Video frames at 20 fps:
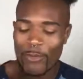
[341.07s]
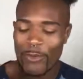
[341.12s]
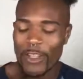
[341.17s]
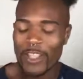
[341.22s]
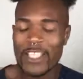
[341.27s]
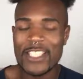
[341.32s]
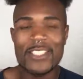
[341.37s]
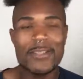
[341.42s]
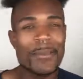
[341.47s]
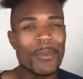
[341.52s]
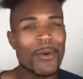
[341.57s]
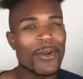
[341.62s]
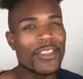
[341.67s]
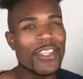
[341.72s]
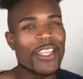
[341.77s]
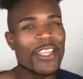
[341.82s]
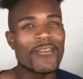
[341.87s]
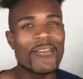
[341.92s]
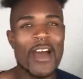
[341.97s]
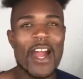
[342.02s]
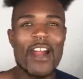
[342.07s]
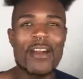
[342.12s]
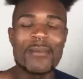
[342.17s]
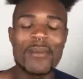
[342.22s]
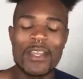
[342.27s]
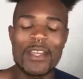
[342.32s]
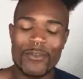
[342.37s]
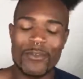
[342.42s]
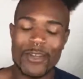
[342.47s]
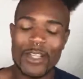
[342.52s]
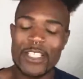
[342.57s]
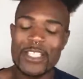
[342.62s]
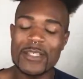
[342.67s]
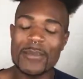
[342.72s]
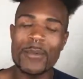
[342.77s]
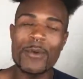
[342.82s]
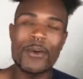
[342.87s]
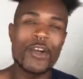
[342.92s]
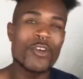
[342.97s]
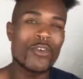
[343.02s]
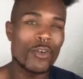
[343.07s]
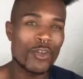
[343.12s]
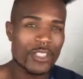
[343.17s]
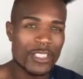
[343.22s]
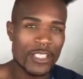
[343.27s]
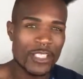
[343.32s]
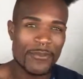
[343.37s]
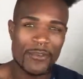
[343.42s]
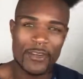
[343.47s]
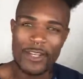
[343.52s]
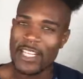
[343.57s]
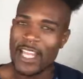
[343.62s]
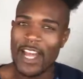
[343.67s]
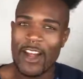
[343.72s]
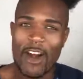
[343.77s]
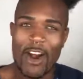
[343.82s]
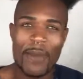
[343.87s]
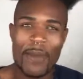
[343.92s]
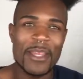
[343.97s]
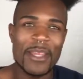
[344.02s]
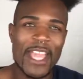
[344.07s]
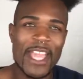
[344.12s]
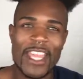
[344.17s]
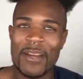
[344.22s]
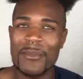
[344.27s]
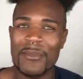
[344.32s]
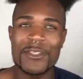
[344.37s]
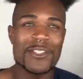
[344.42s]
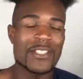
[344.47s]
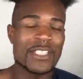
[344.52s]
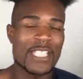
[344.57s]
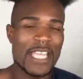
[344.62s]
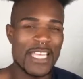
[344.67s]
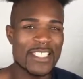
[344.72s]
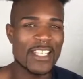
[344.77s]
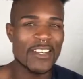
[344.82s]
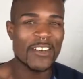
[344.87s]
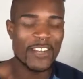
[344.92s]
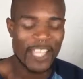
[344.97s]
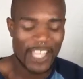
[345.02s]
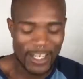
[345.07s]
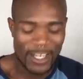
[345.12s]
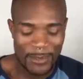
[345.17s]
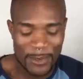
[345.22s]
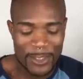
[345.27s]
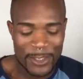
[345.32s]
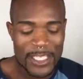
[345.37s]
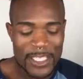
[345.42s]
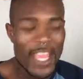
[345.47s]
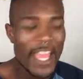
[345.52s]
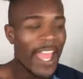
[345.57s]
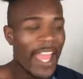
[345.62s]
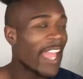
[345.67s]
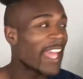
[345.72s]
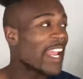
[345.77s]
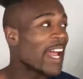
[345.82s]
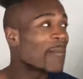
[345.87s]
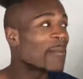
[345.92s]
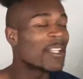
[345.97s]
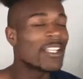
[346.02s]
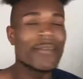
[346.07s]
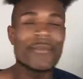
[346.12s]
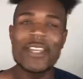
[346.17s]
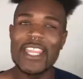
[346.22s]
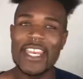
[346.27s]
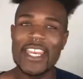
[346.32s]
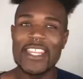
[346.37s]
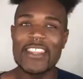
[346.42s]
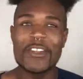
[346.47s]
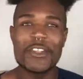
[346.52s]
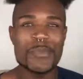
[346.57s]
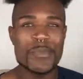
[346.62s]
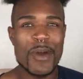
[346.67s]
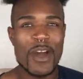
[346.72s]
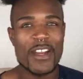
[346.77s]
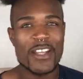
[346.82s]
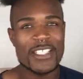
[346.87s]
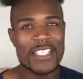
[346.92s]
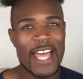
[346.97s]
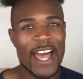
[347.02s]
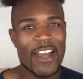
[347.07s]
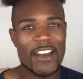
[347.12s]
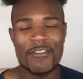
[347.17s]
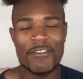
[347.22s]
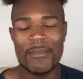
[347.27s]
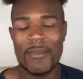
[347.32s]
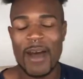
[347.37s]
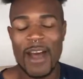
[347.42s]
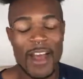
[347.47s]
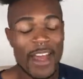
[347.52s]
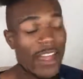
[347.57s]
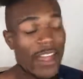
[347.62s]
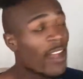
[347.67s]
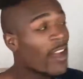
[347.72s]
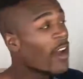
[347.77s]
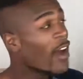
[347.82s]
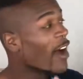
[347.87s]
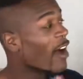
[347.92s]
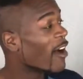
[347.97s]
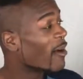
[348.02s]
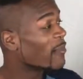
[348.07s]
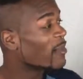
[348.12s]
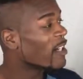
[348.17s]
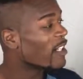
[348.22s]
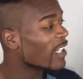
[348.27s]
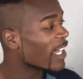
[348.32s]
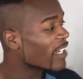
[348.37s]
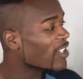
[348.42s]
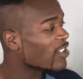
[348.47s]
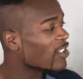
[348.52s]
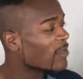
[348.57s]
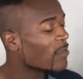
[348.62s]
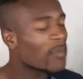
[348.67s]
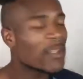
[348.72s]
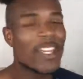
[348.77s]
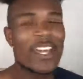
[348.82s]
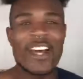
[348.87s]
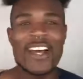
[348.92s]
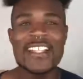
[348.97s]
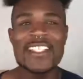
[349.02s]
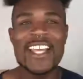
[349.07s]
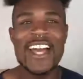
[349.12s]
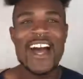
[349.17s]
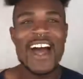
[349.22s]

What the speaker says: really support the environment, really support cruelty-free, not harming animals or testing on animals, and I'm eliminating those products out of my collection because